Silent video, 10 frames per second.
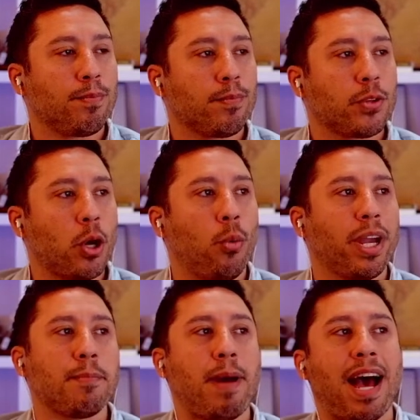So we
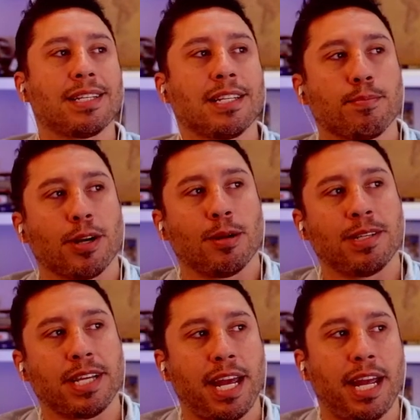get past the sperm
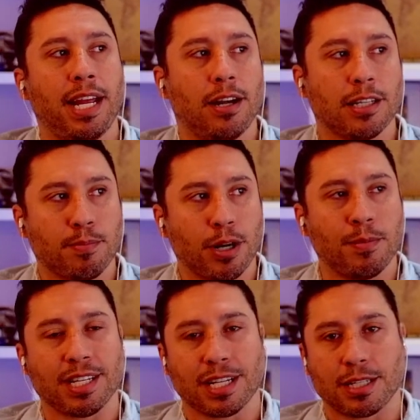
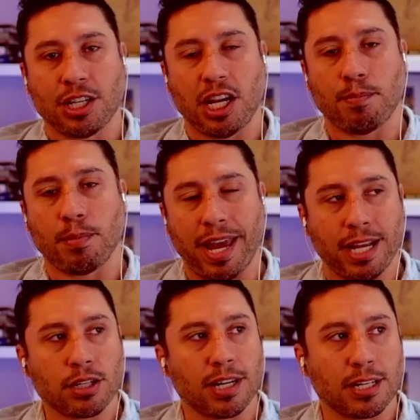is cheap,
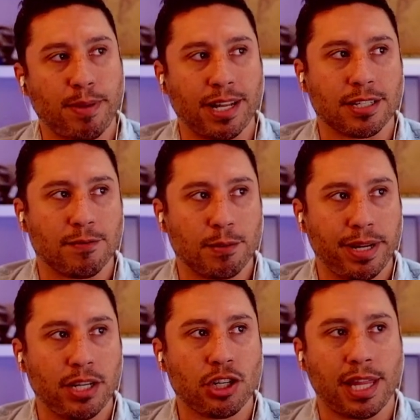eggs are expensive speech.